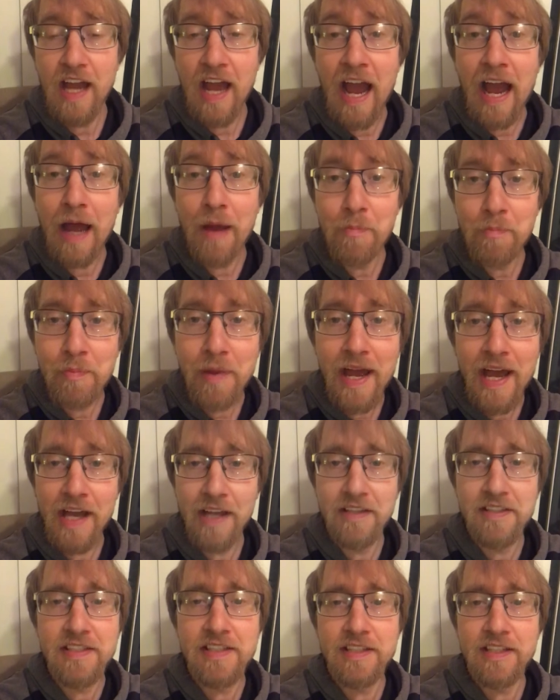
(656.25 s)
at
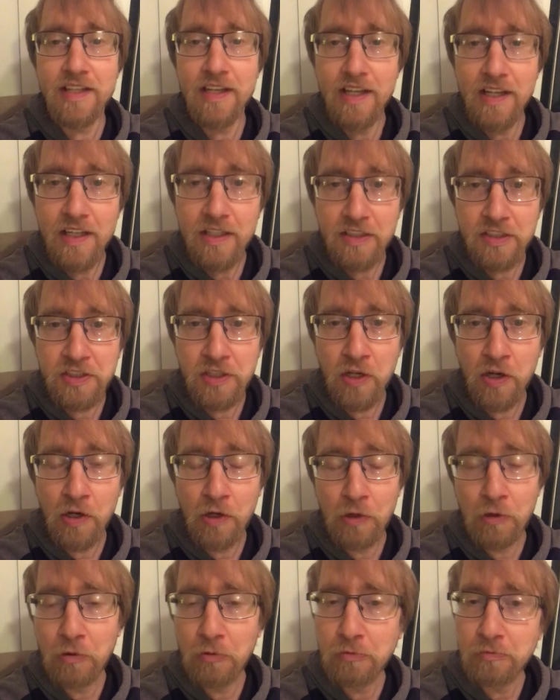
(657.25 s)
best.
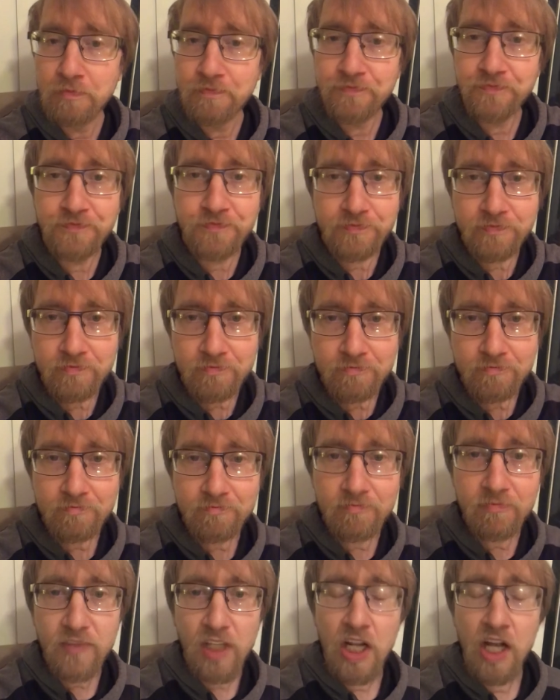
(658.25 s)
So,
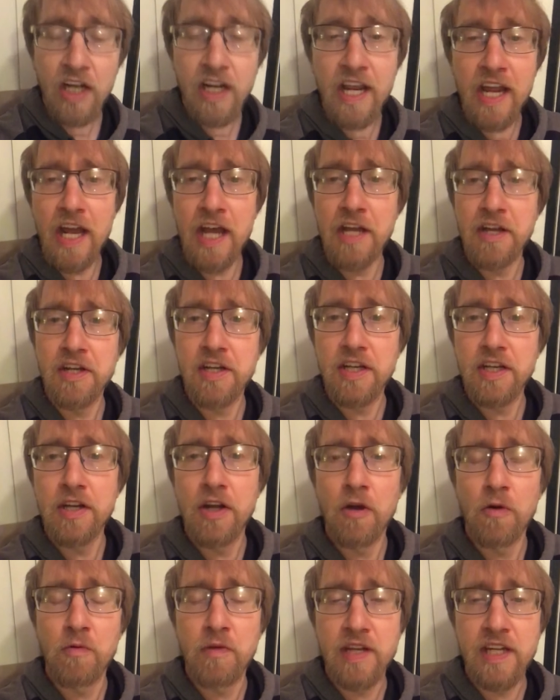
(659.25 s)
again, you
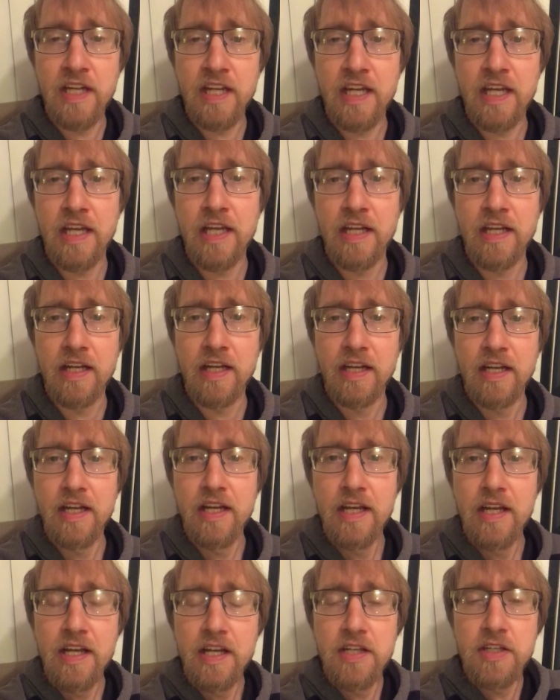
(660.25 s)
know, we need
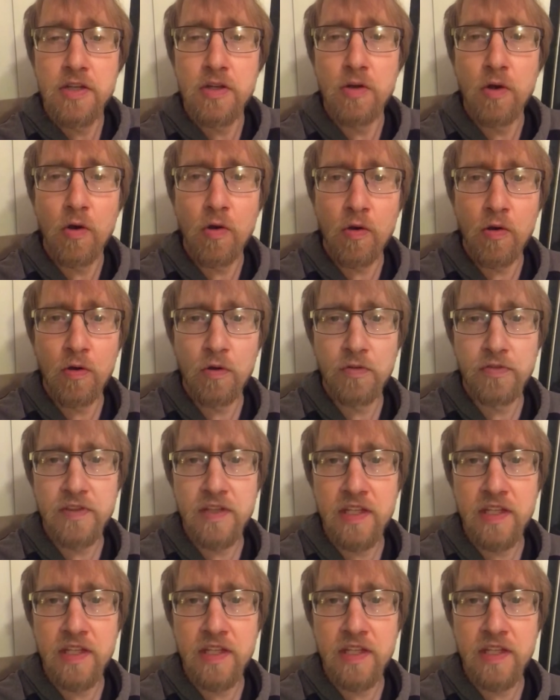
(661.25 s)
to hold